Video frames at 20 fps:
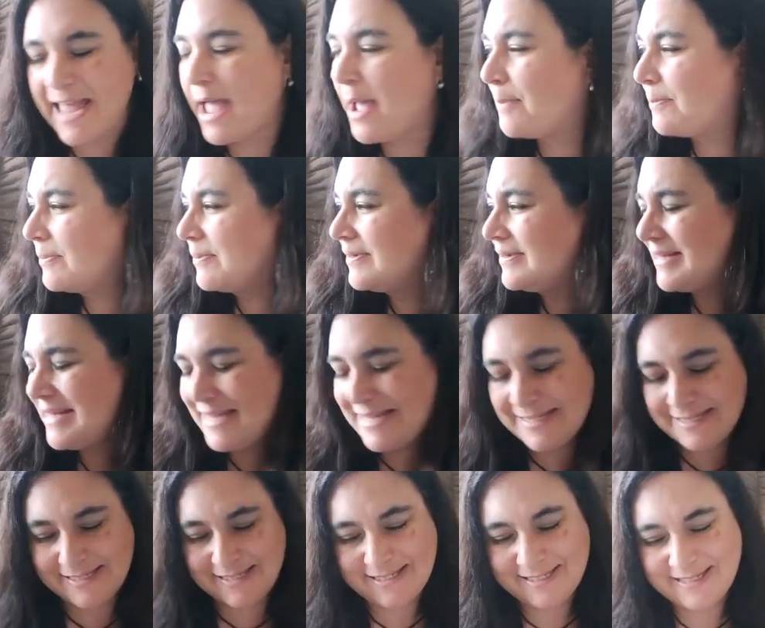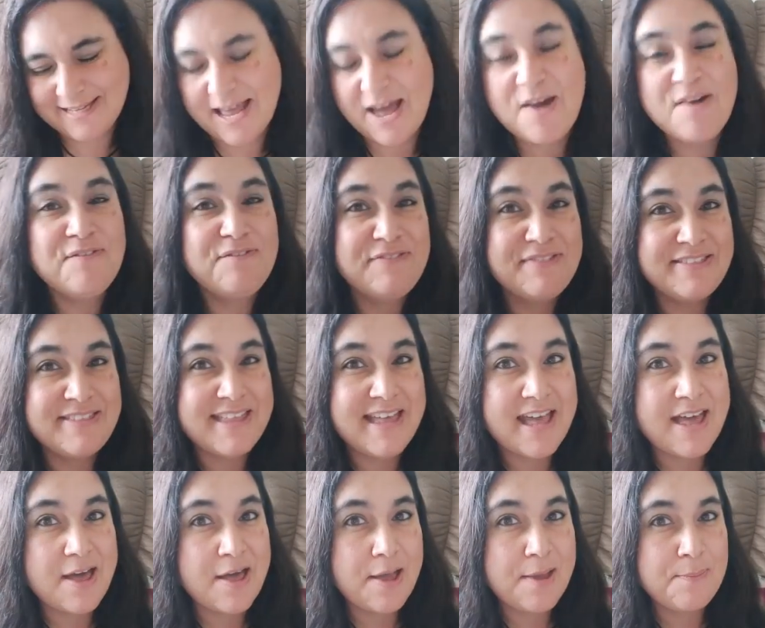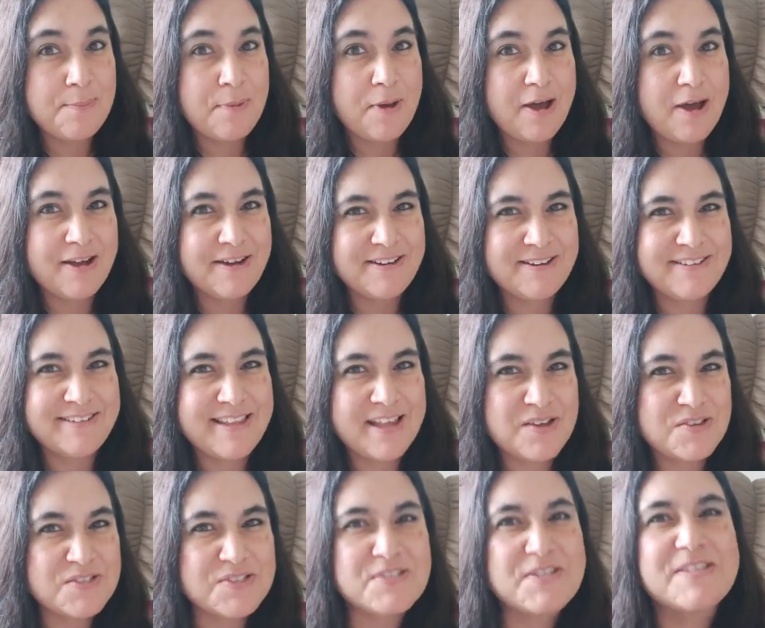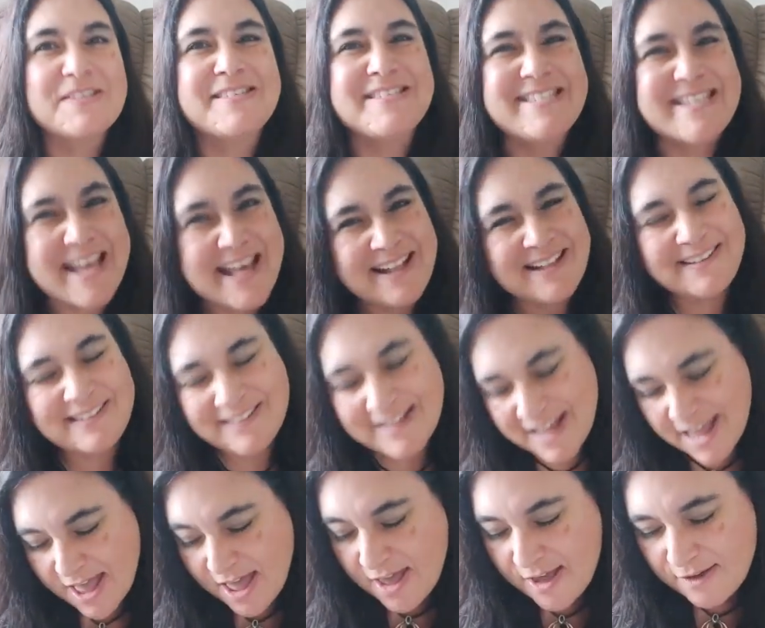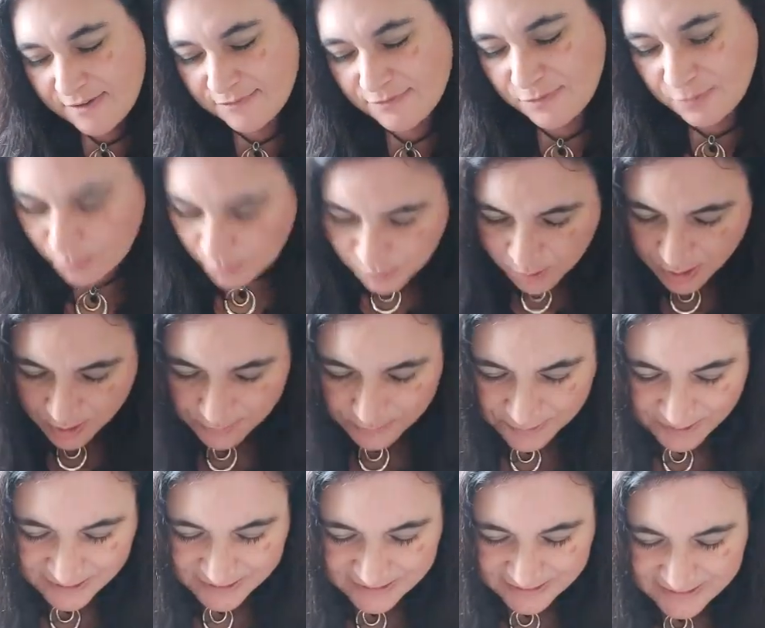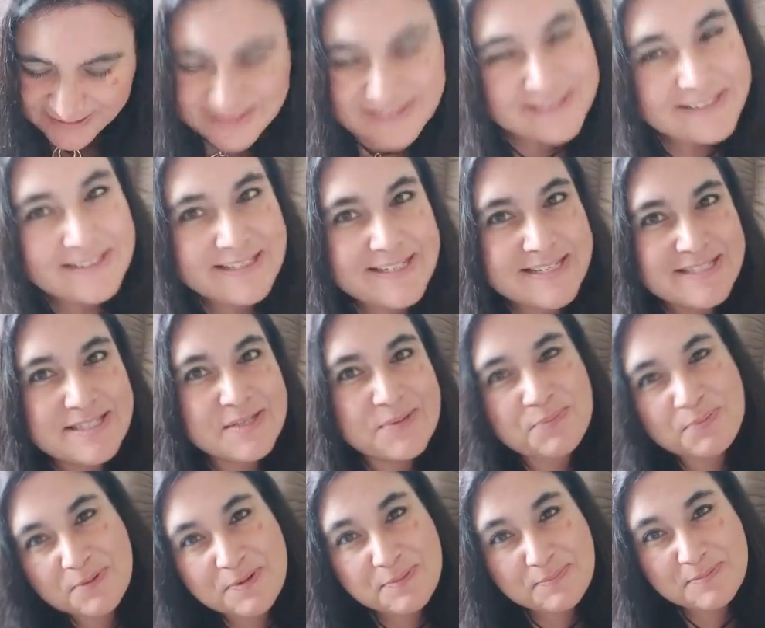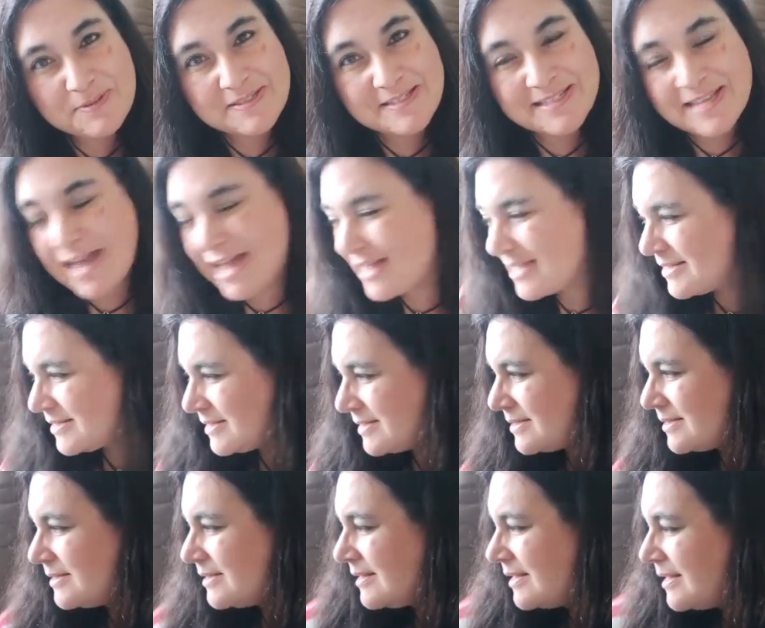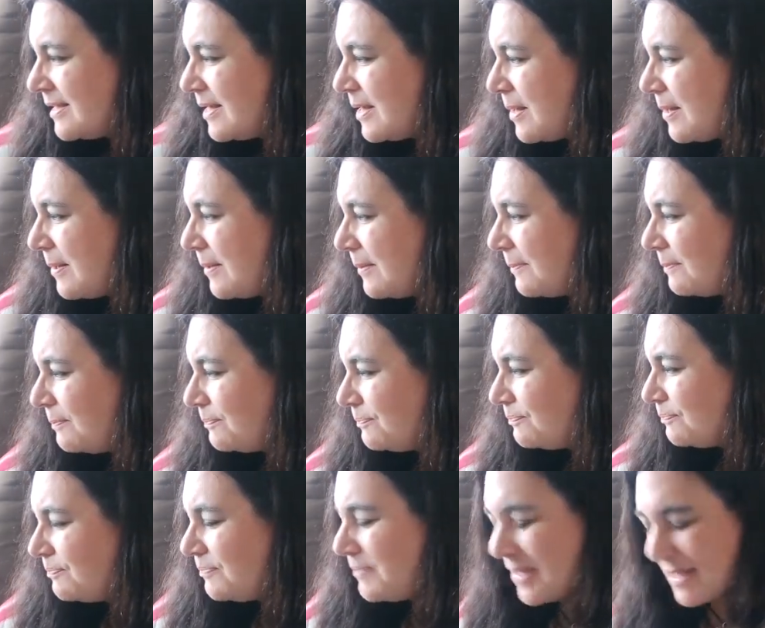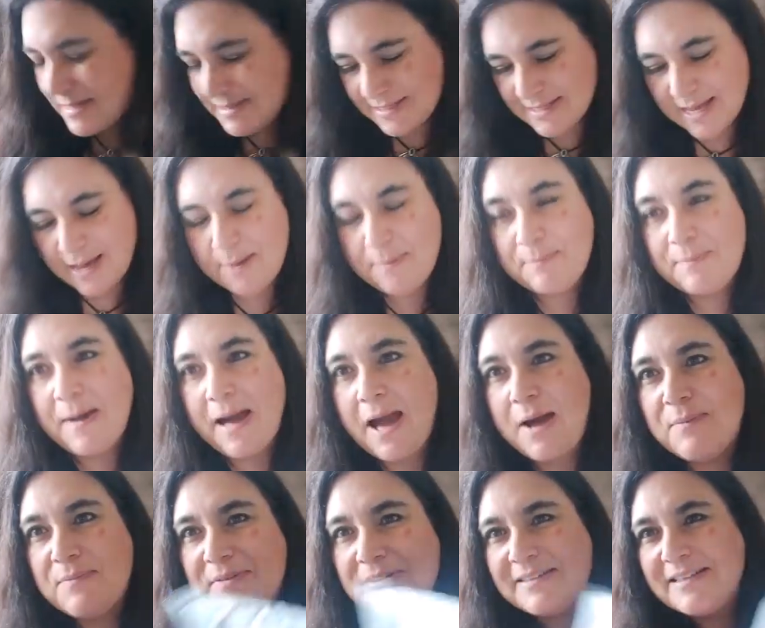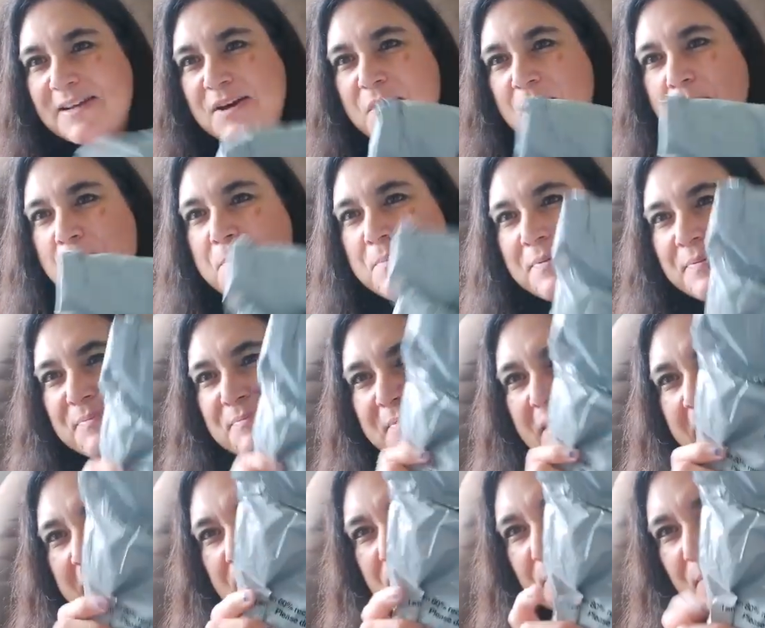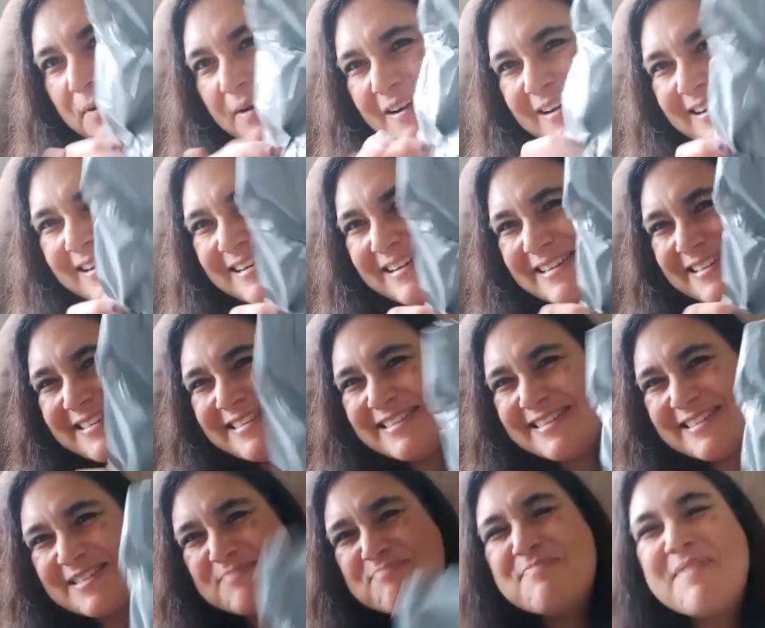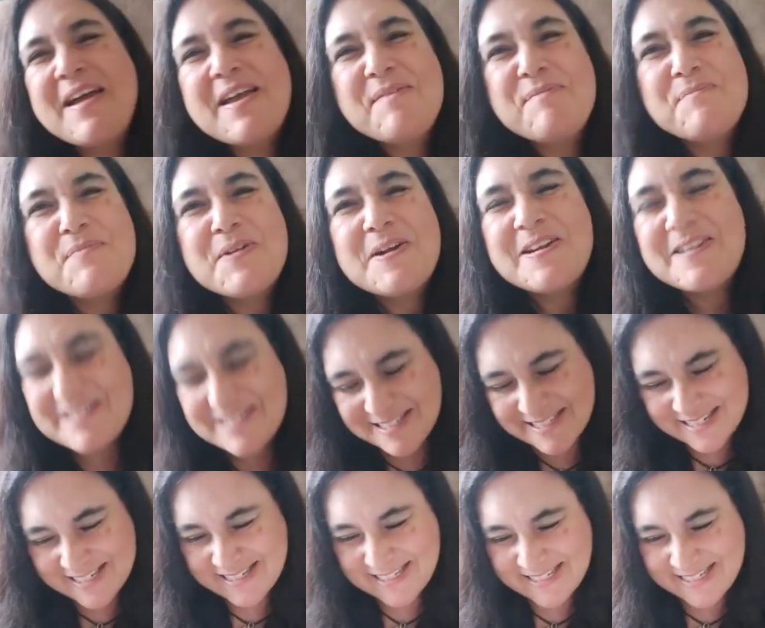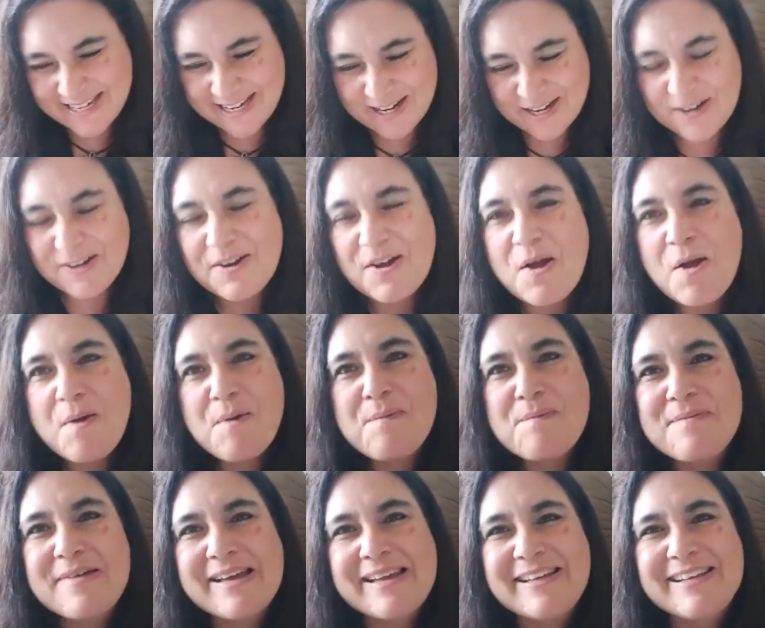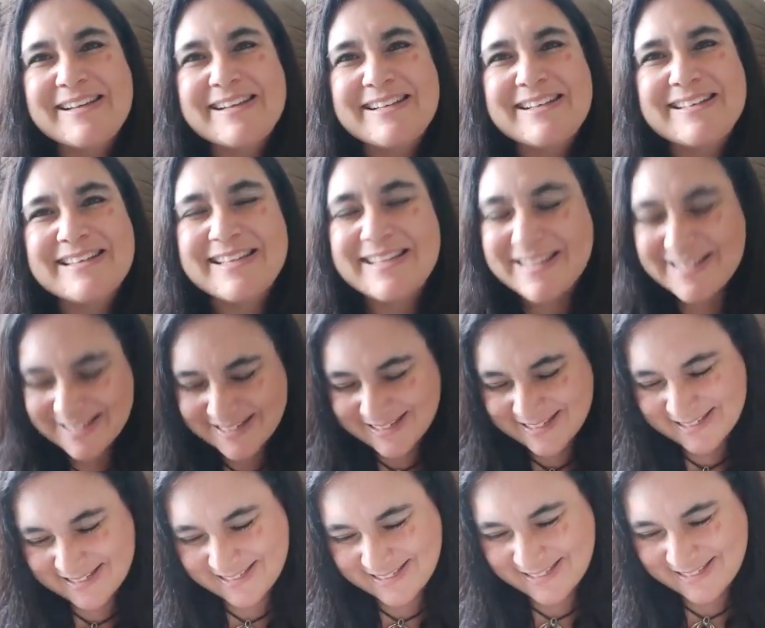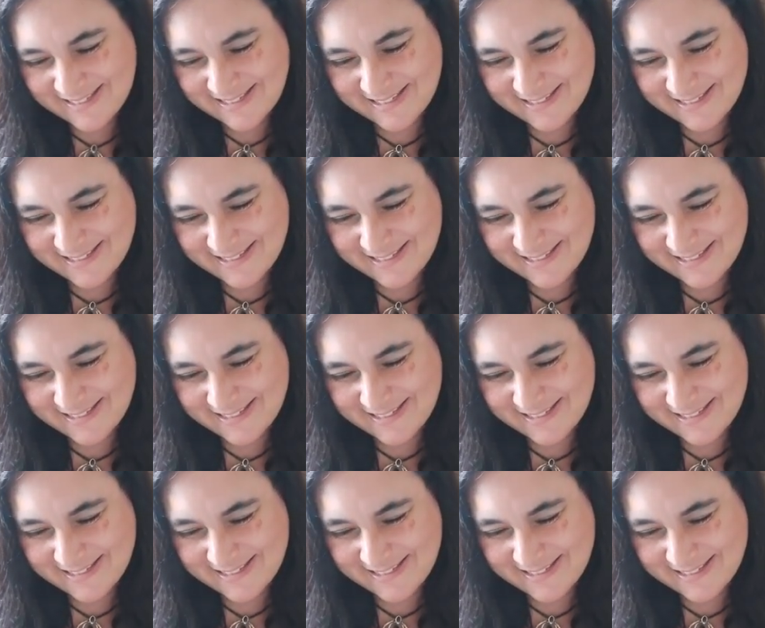Amberlee's outfit that I bought her. That was on sale from Walmart. It's a premium size. But I want to open my merch. My merch is here. Oh my goodness.